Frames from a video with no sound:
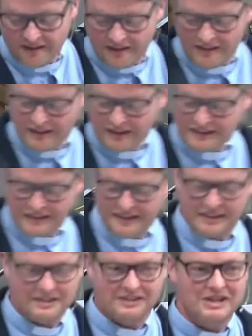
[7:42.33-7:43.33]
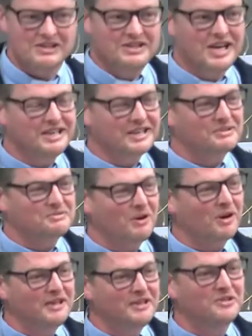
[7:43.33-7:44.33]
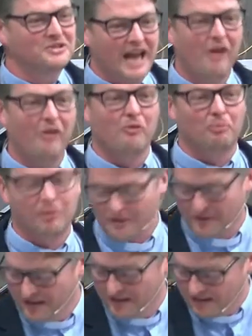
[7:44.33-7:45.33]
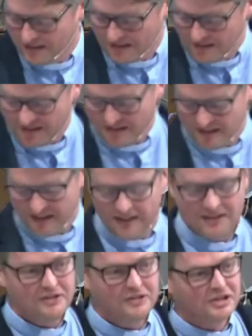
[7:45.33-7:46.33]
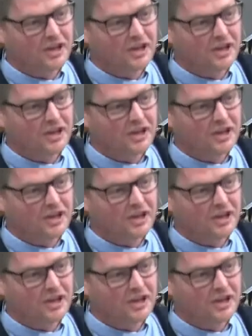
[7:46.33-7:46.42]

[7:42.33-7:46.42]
like, "Jesus, what can we do to help? You should go